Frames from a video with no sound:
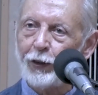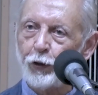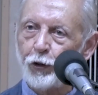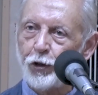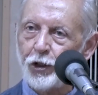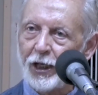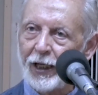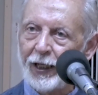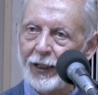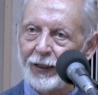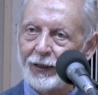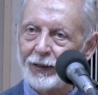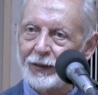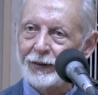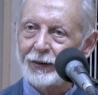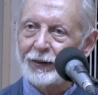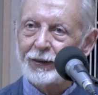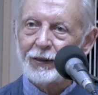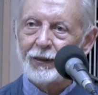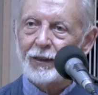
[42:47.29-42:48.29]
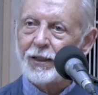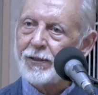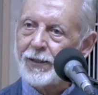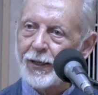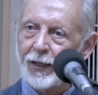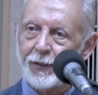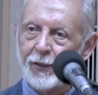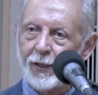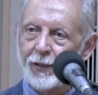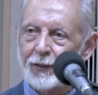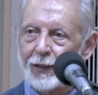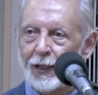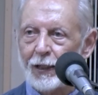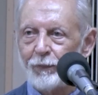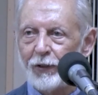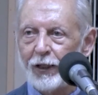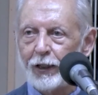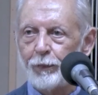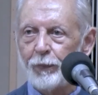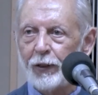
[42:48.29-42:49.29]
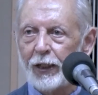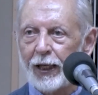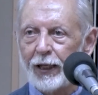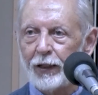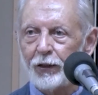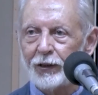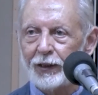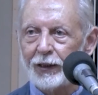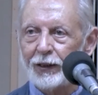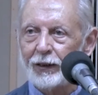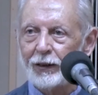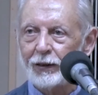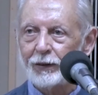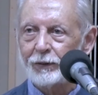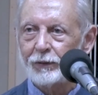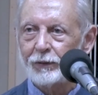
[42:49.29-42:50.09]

to share, success can make me arrogant.